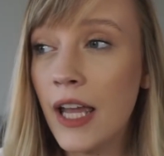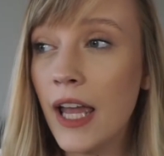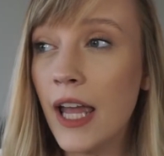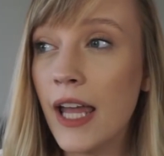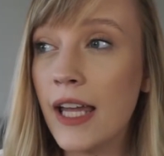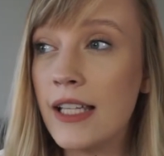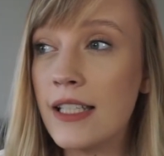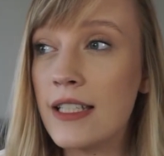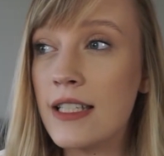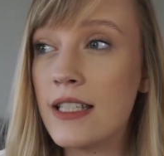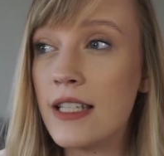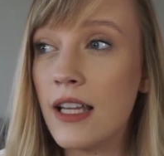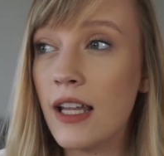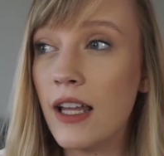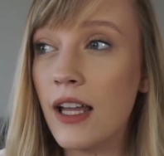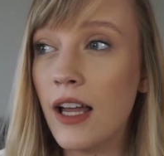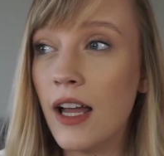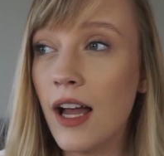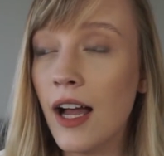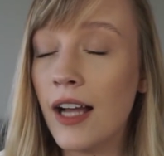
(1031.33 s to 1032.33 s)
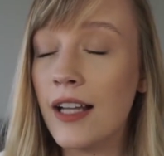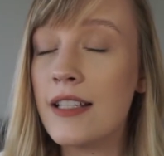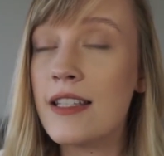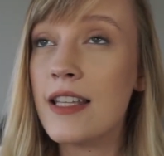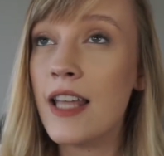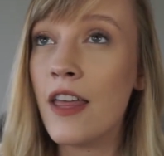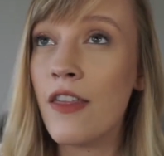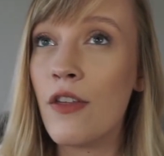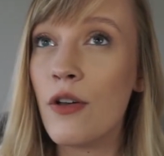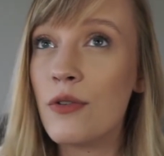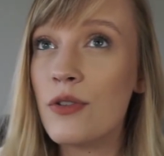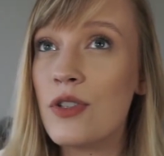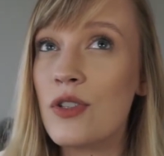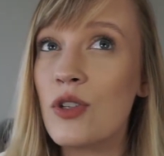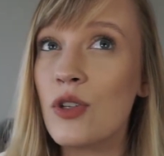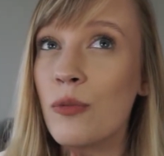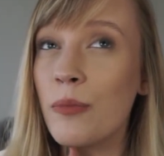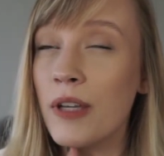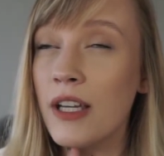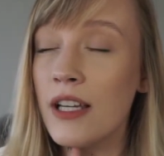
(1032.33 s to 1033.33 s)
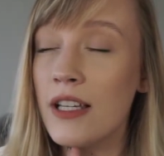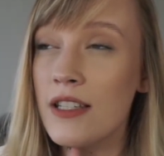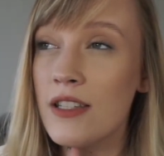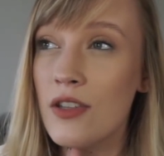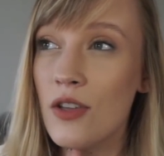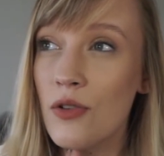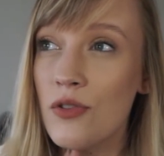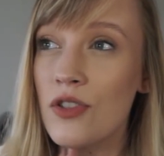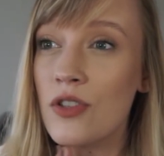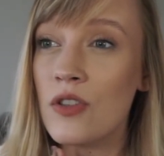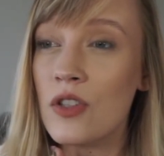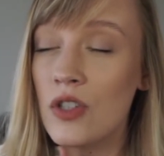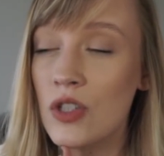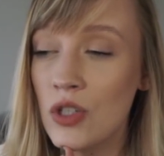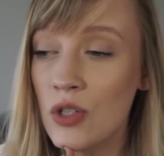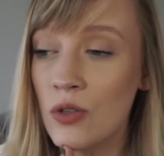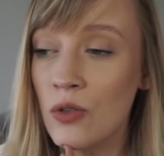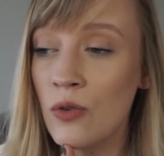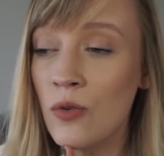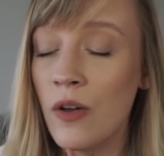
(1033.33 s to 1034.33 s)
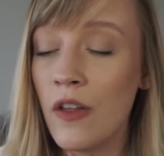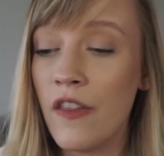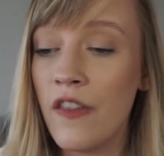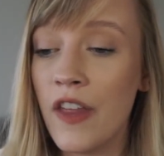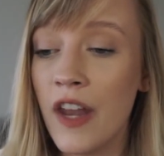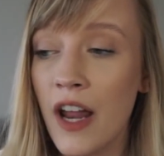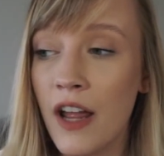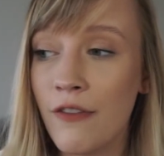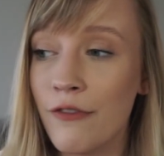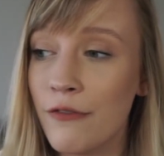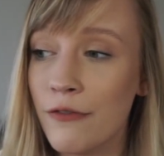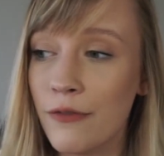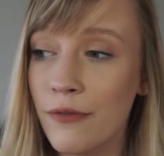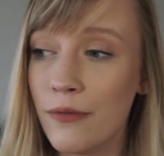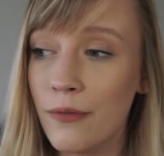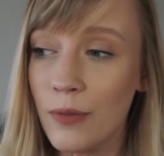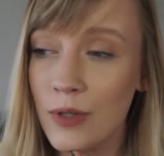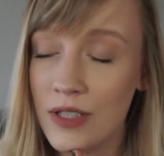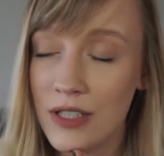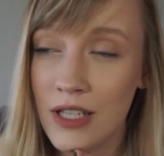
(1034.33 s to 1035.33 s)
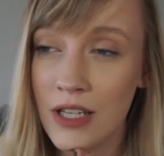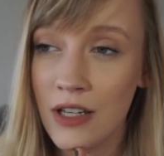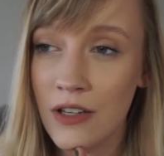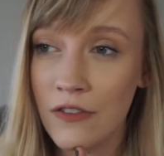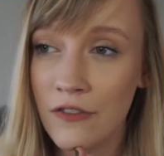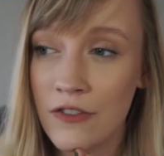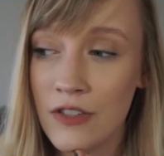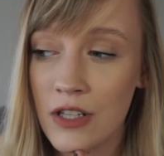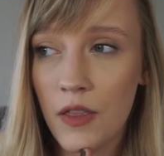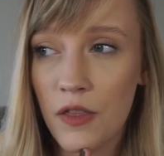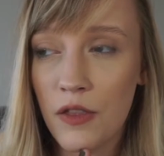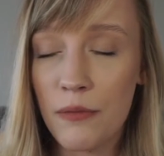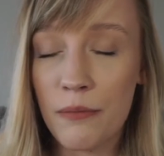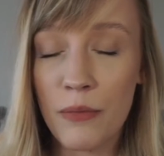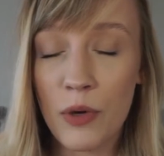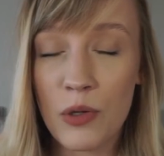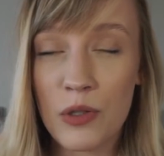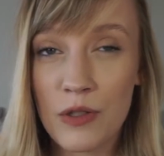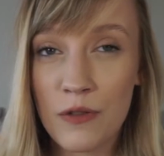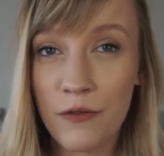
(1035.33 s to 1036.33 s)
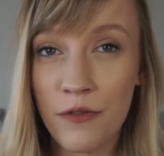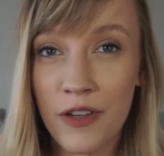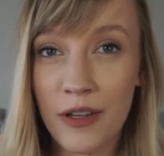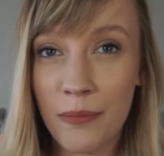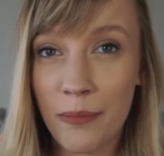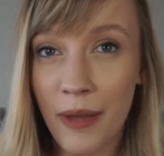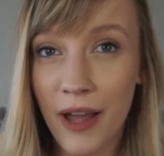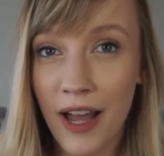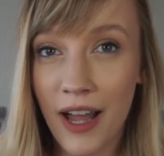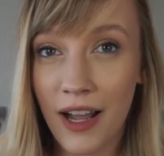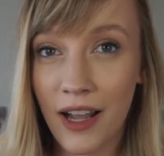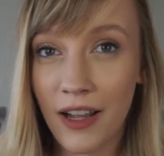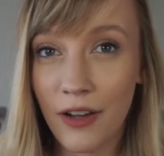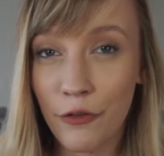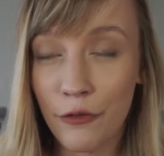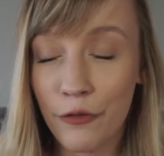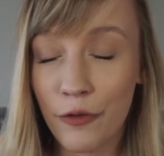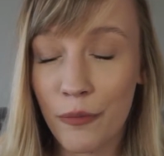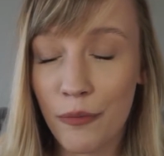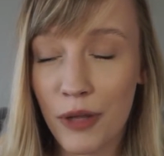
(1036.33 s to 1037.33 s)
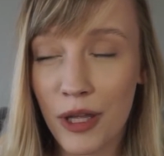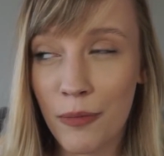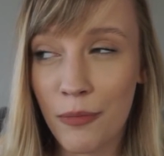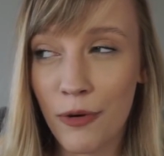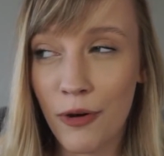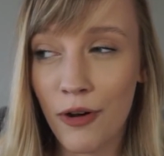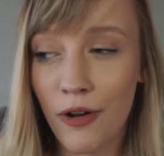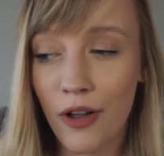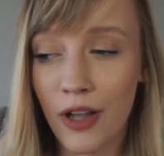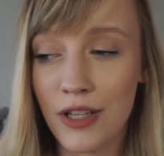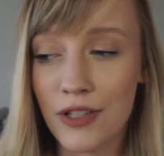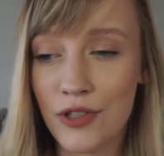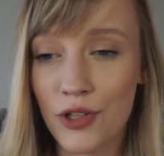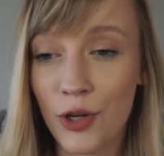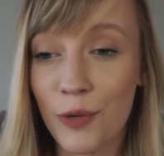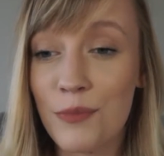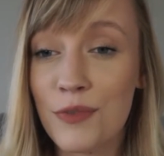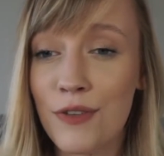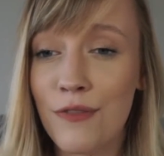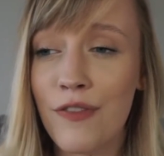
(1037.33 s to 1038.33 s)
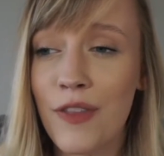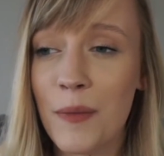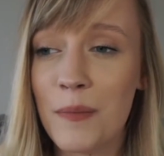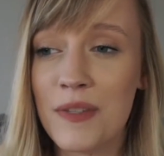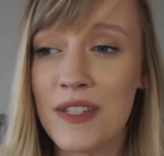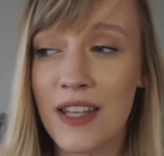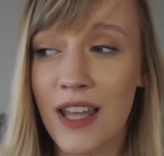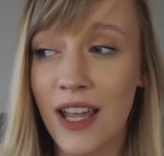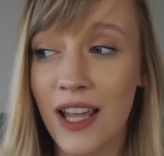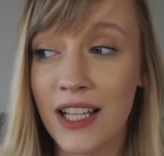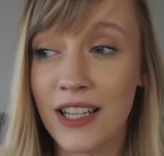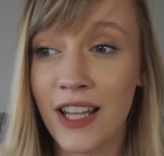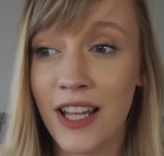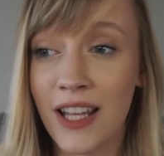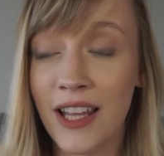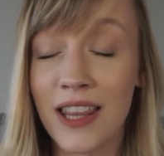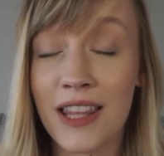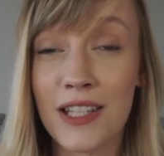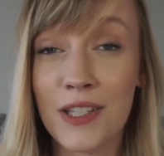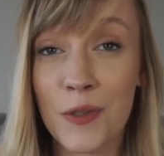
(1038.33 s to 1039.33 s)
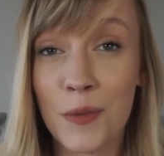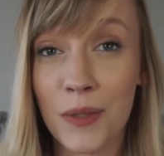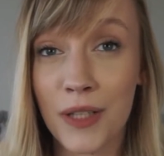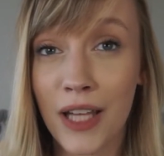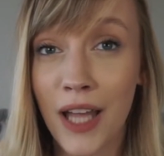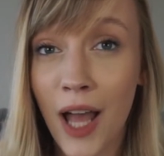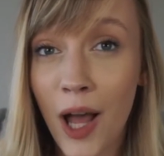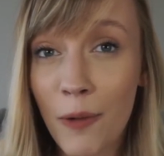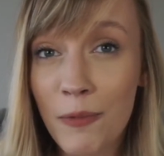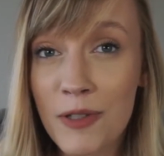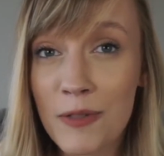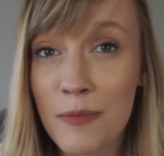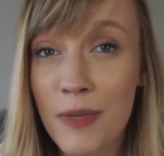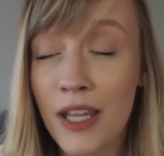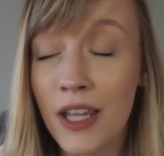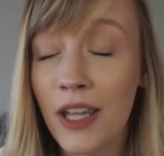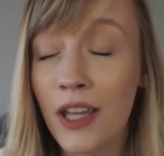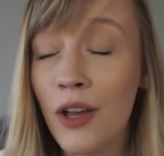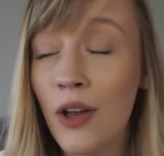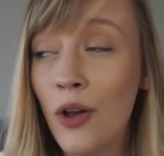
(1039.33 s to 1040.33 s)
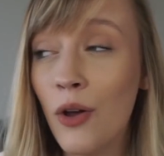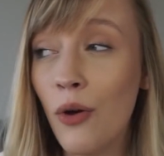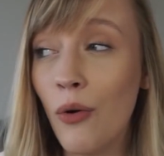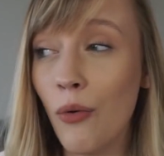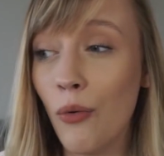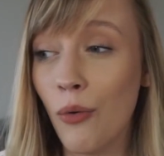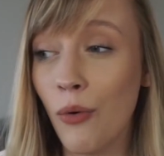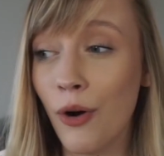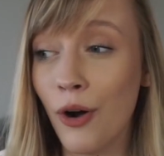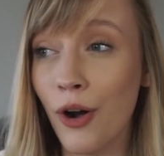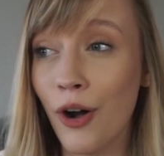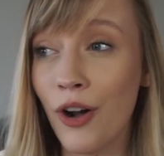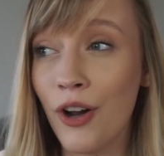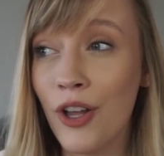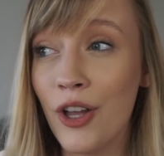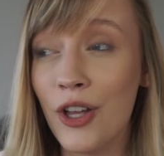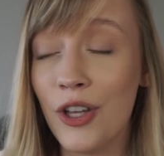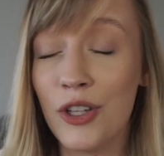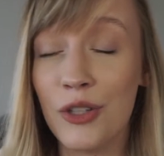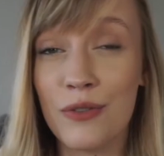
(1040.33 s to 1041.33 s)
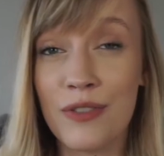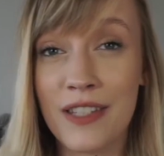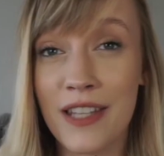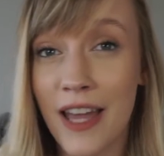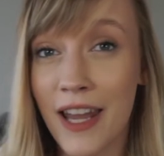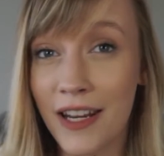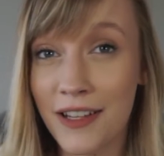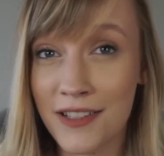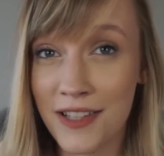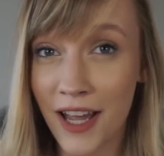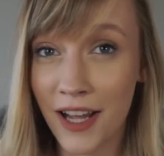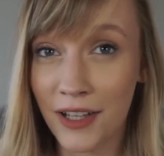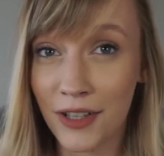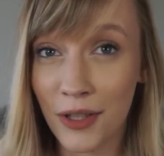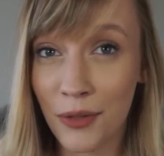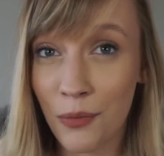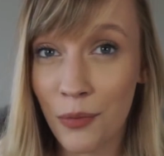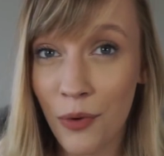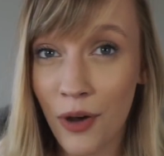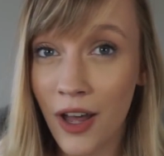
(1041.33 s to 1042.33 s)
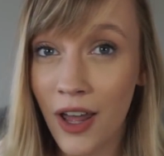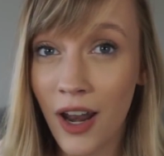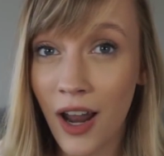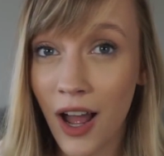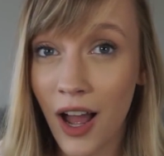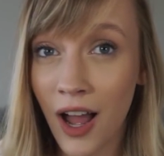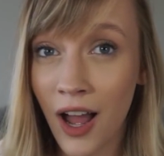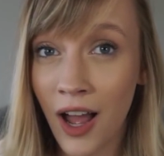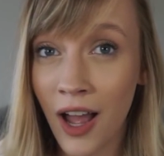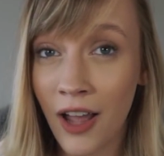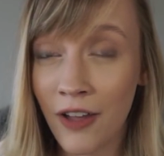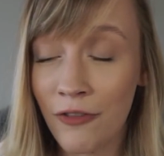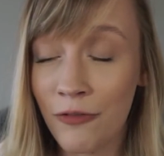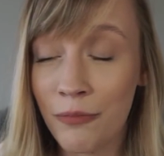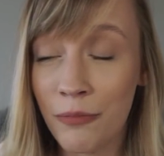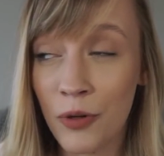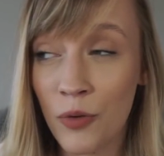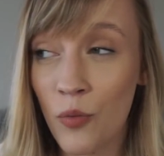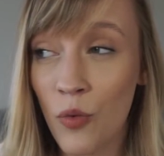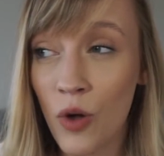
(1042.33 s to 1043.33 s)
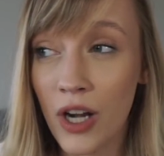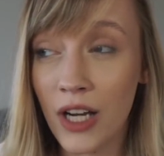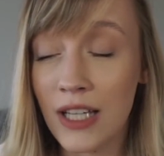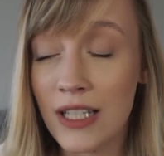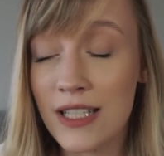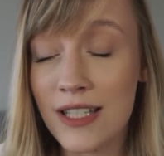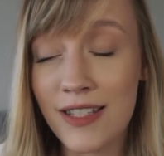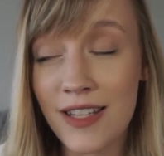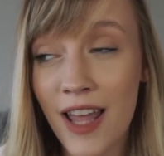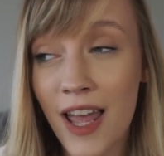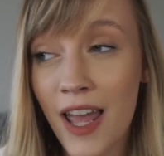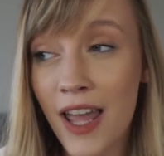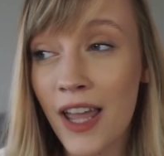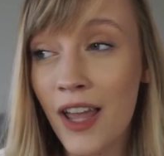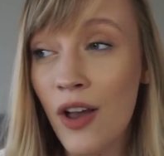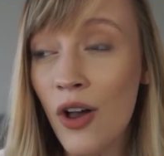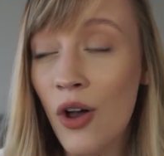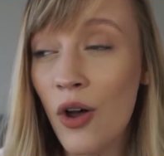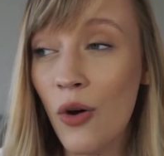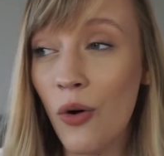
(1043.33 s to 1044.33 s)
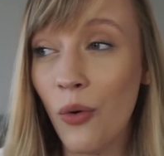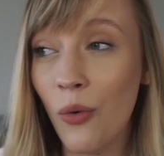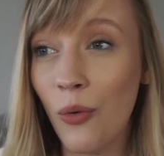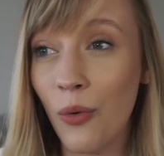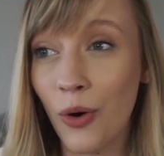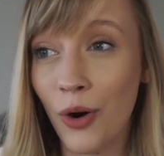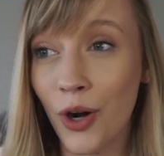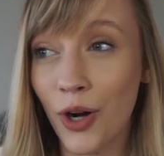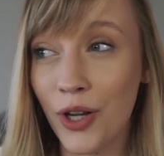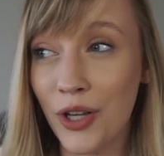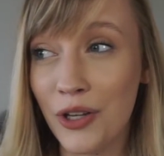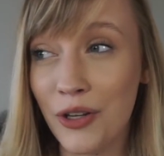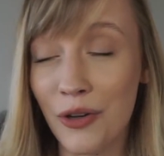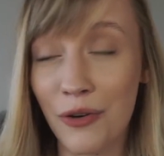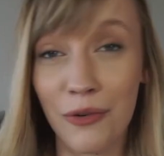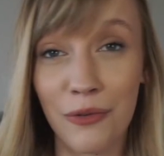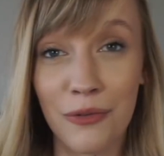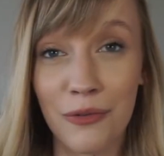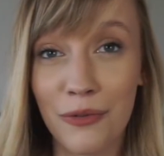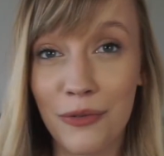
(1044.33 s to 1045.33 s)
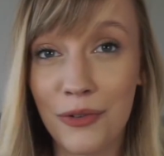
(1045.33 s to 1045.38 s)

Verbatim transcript: And I say those two because those are the two that I've received the most feedback from people in terms of them saying like, this really helped me, or you said exactly what I've been wanting to say, or, you know,